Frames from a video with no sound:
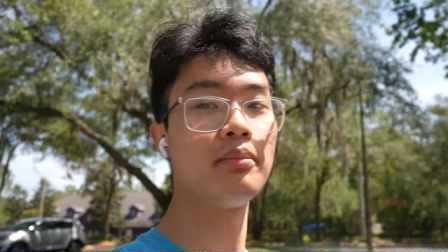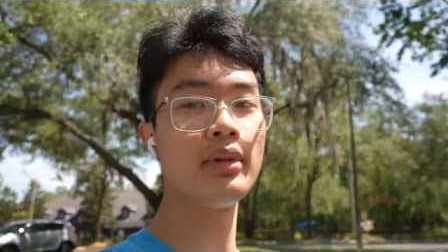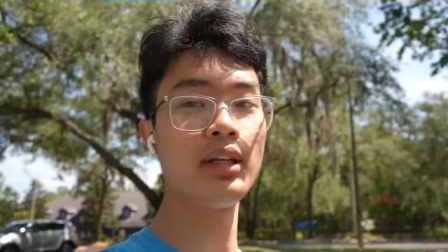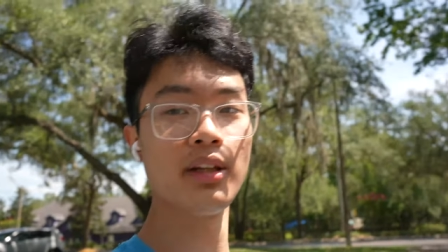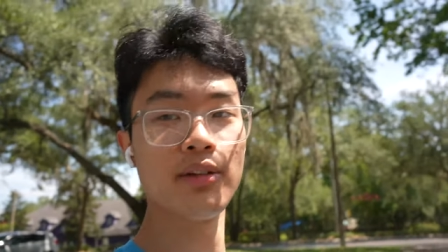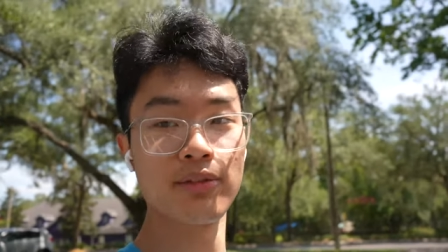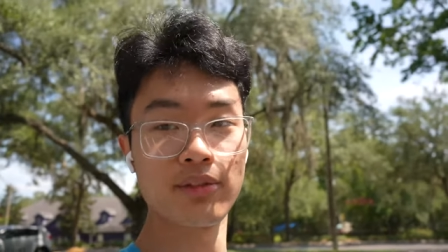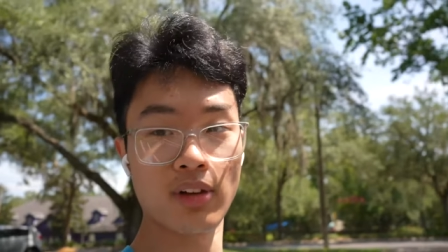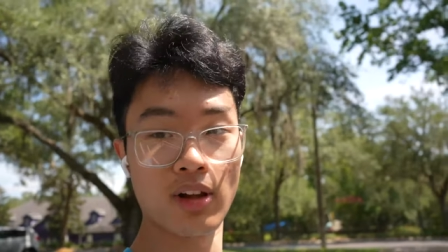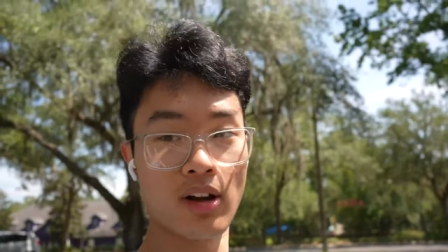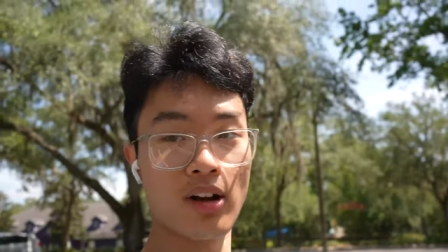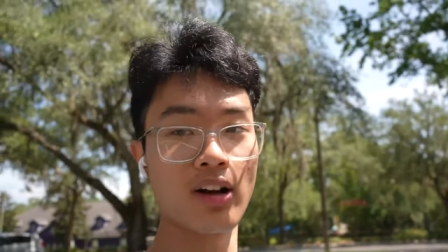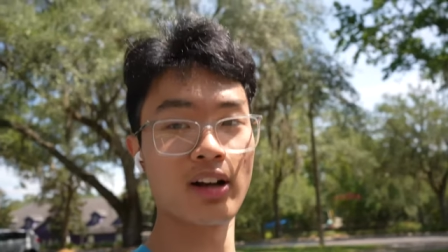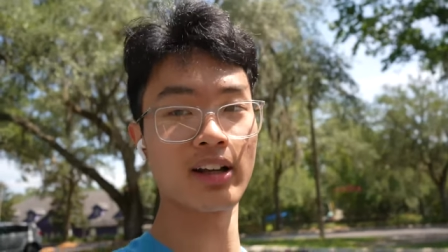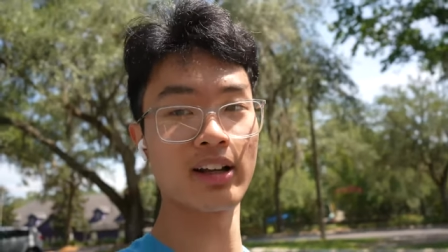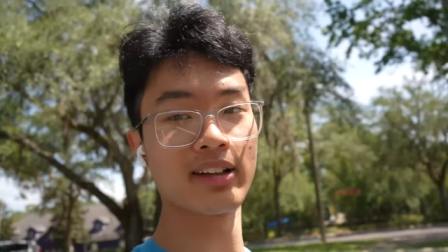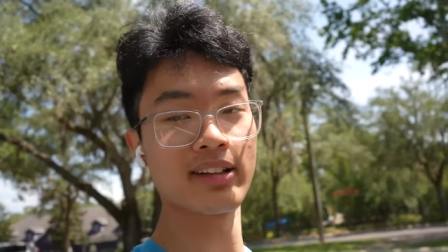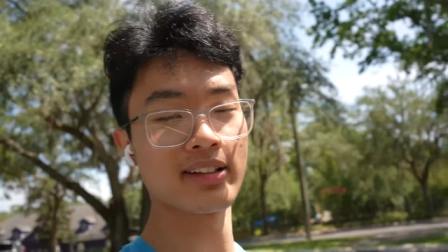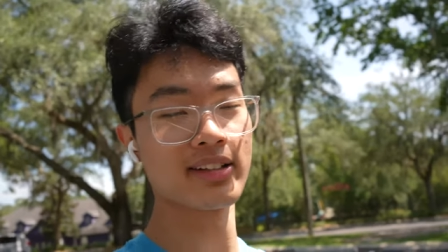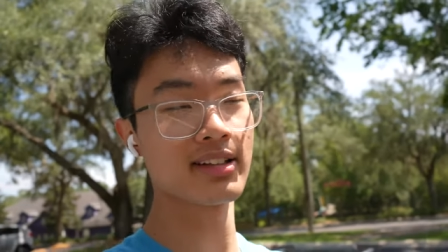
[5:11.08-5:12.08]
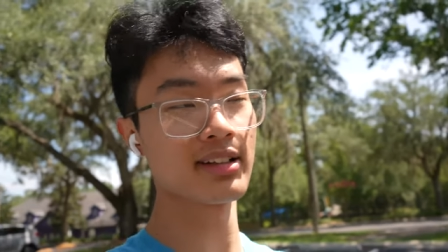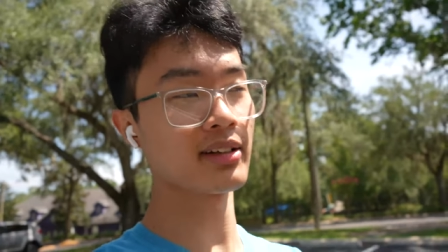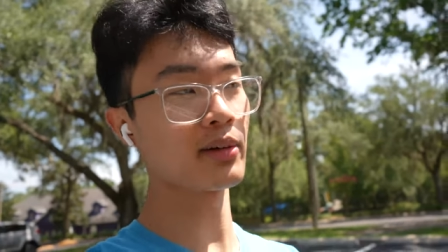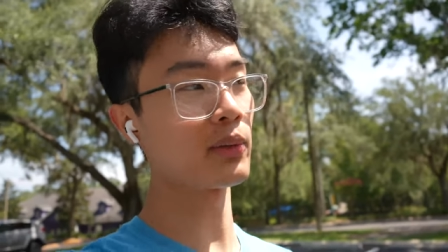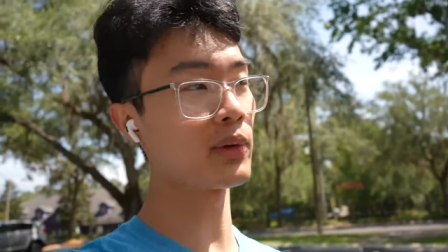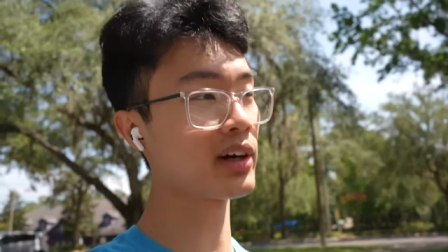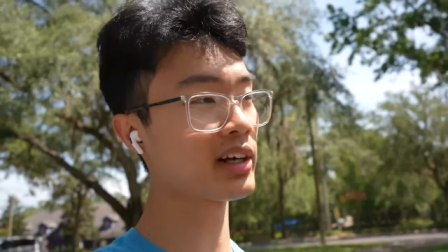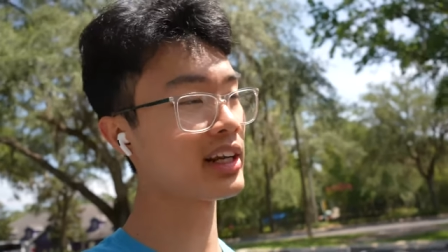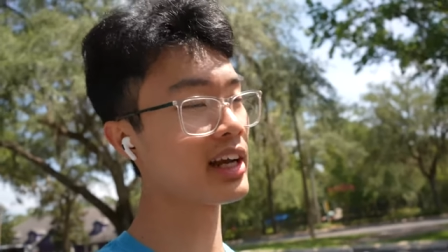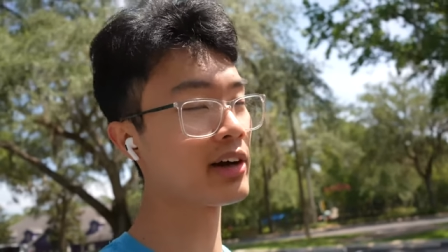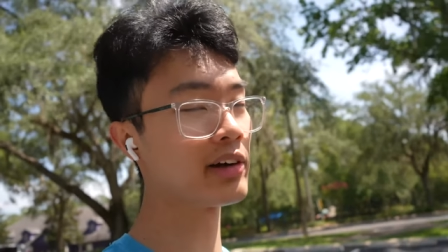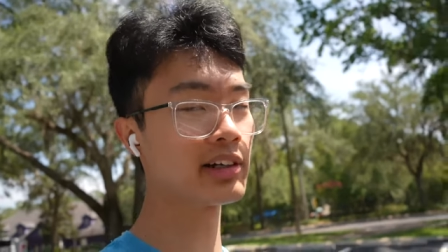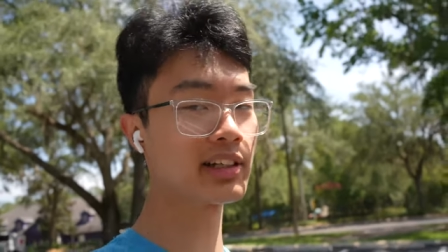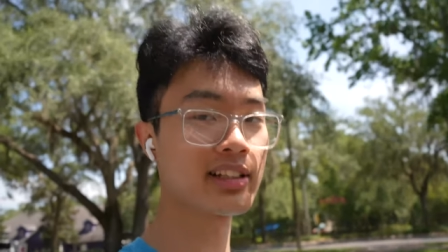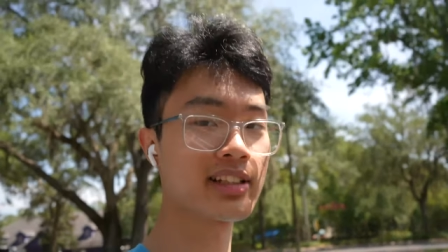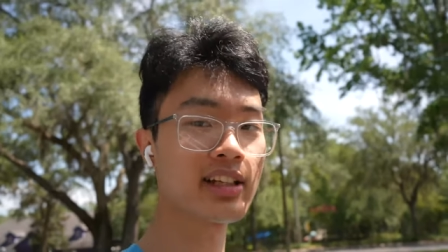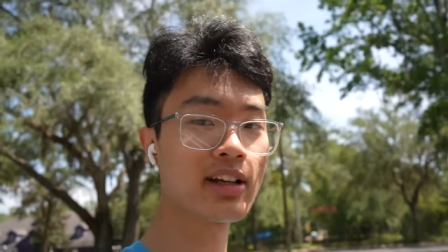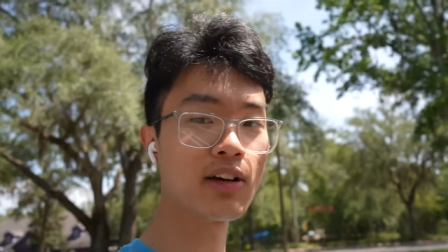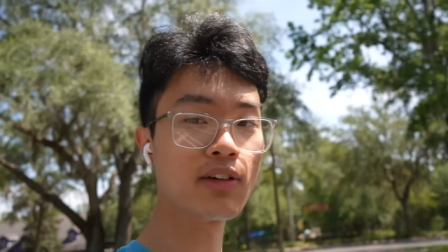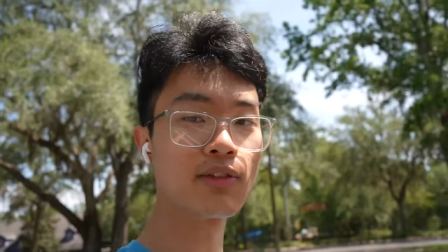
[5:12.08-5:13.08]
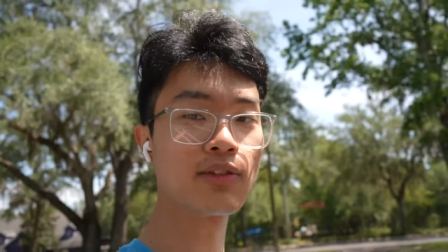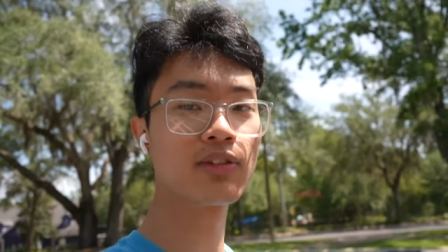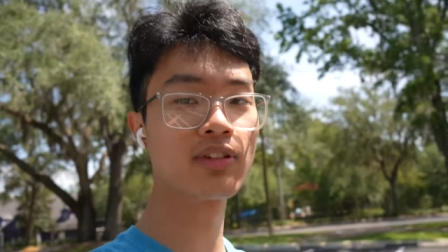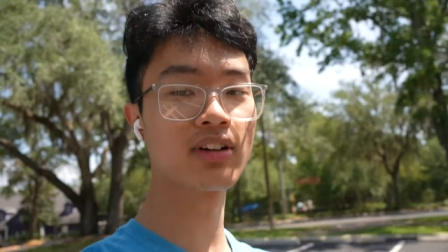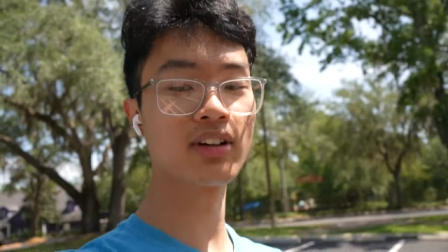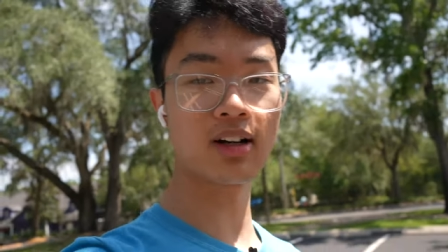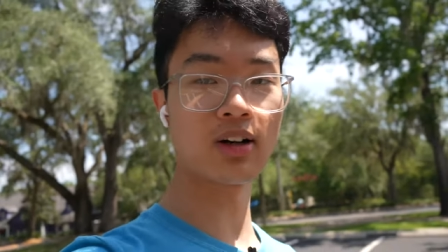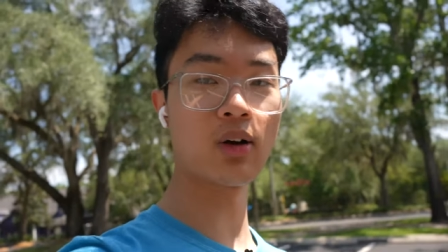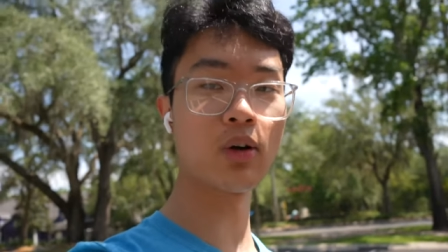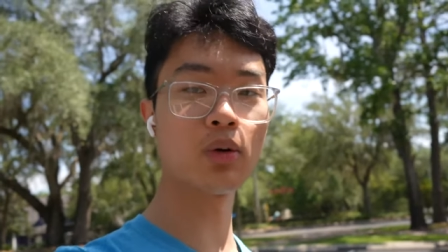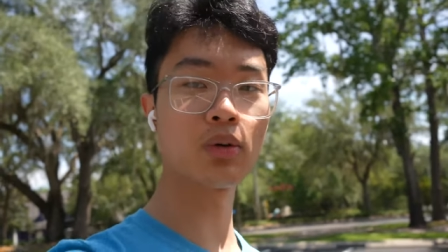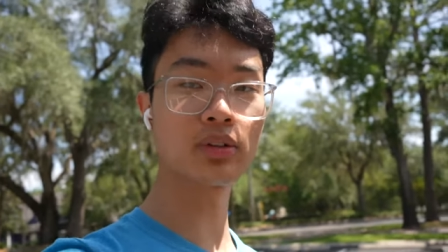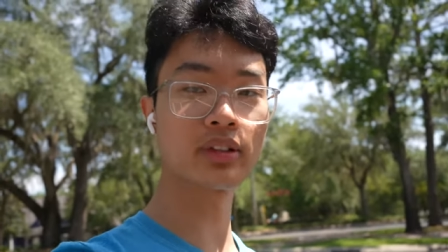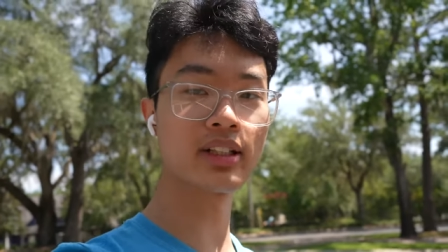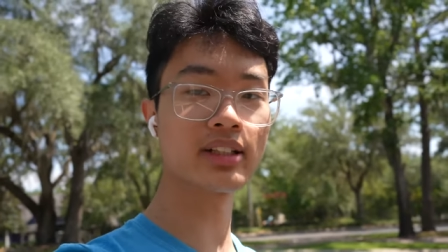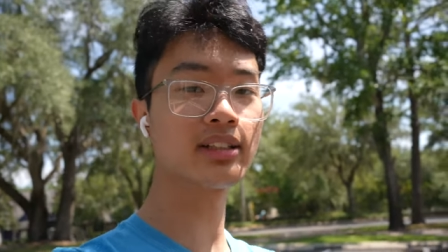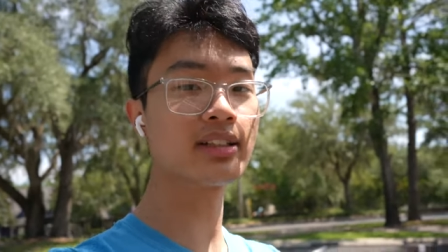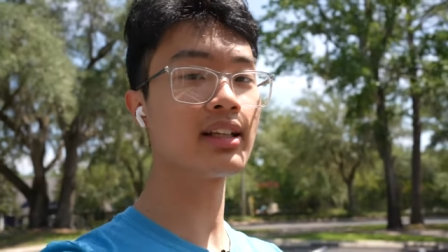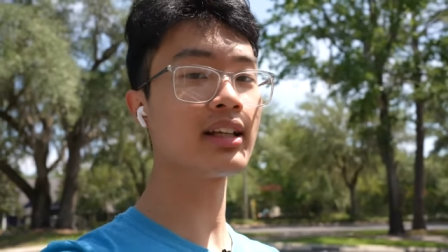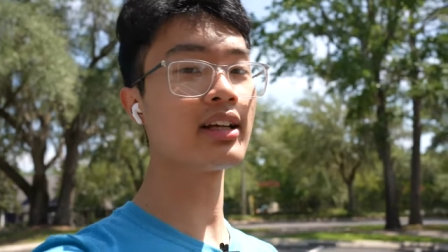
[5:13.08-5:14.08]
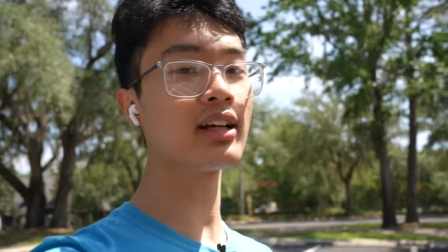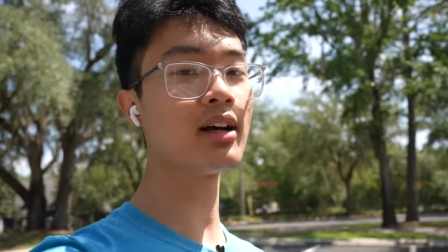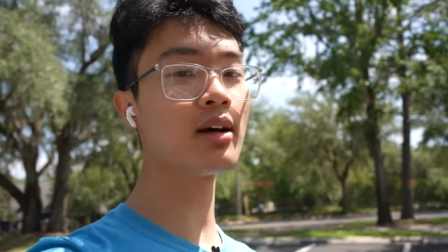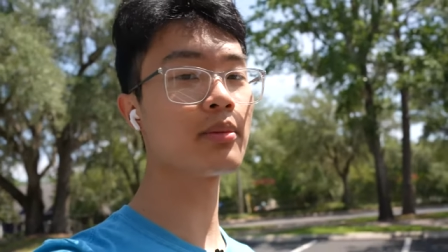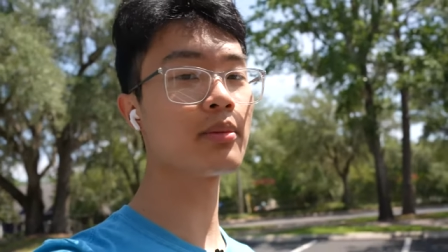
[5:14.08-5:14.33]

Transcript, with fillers: mini vlog is a workout in itself. Gotta hold this thing